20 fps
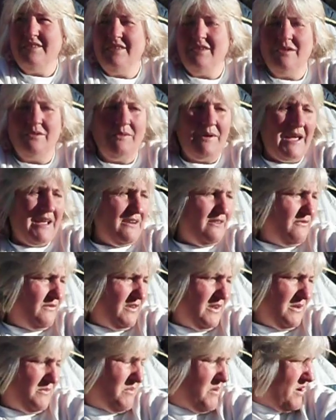You know, we had to
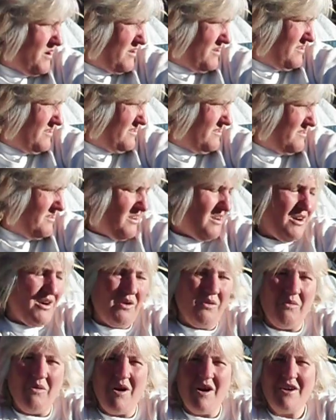fill up our
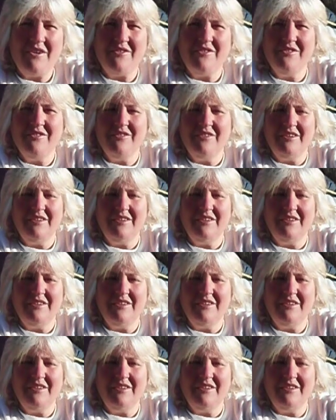water